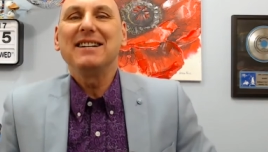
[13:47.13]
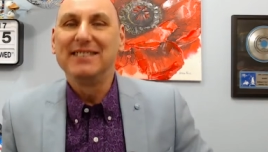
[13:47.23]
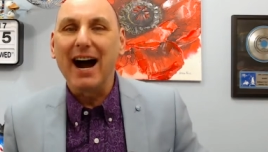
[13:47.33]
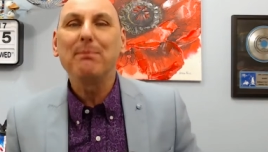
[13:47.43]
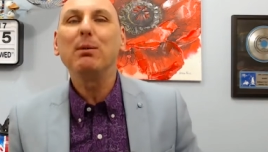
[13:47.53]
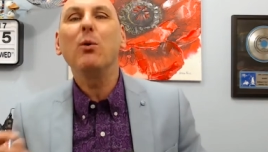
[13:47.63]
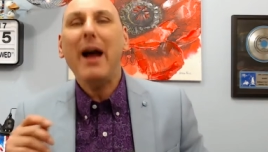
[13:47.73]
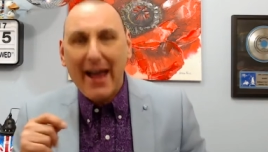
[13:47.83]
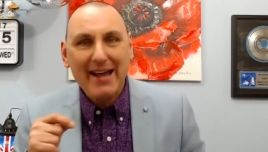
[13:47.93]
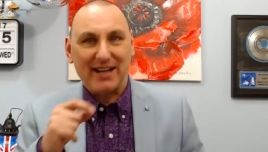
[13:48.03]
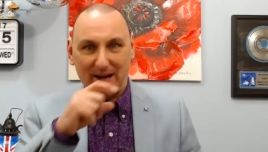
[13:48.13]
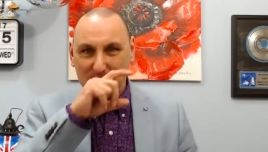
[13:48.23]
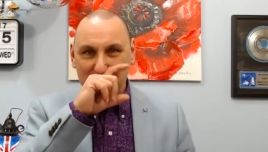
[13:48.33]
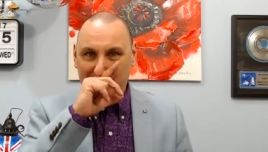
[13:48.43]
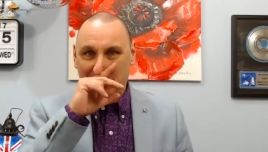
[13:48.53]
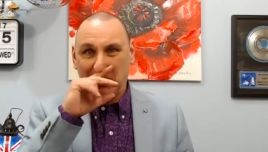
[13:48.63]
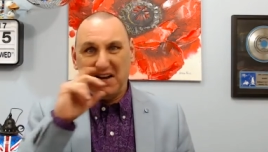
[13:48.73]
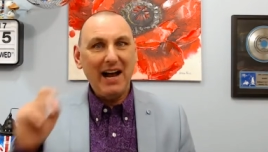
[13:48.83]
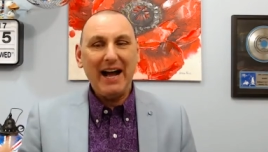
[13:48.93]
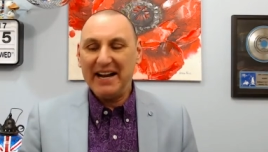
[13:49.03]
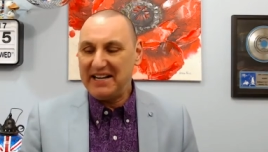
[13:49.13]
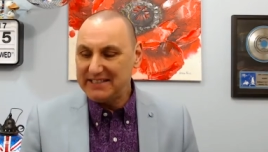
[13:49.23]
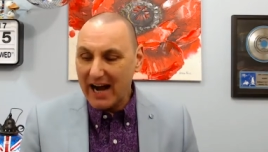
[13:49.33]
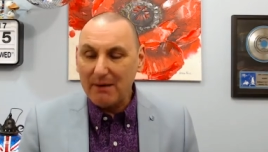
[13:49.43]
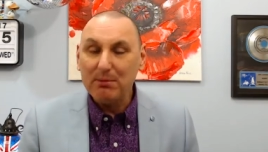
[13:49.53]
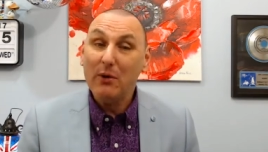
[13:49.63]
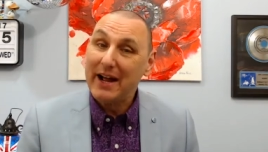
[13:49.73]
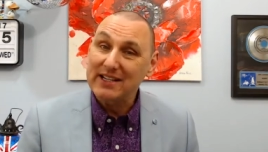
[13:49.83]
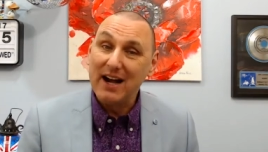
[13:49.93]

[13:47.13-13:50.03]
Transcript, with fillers: double header a double header.